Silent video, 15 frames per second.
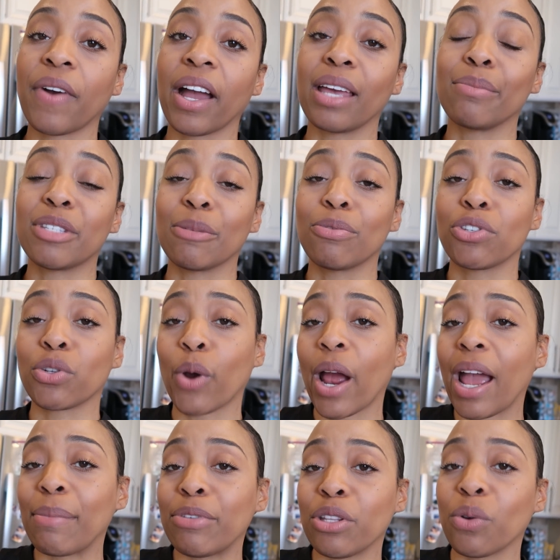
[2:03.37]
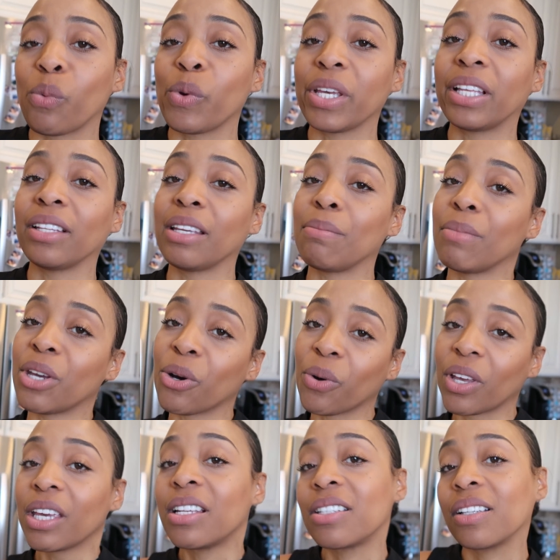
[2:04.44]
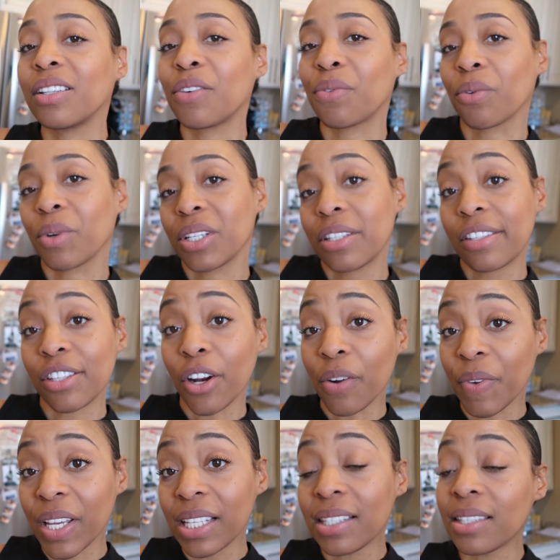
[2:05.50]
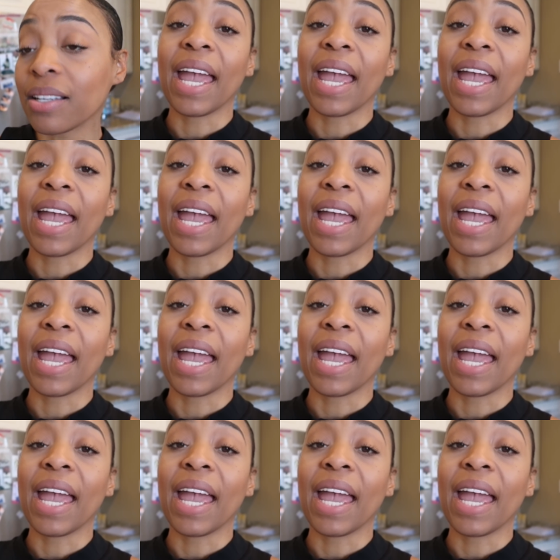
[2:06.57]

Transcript: I am subscribed to the weekly meal kit delivery service.